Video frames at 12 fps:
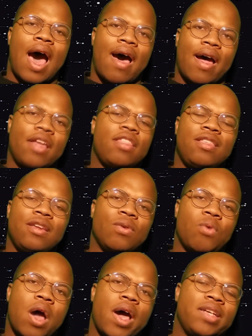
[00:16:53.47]
I
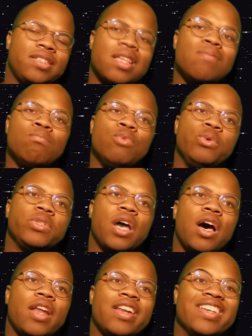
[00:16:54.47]
theorize that
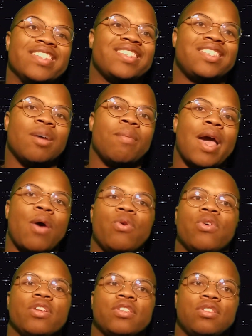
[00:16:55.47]
Muzan is somehow
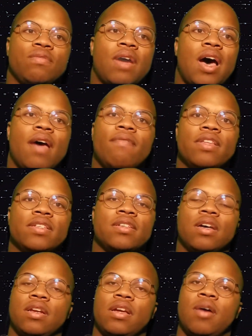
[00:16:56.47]
gonna survive the
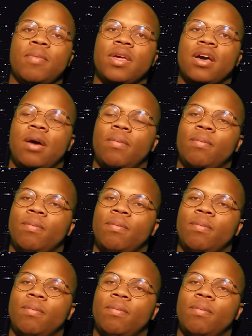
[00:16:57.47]
sun coming up.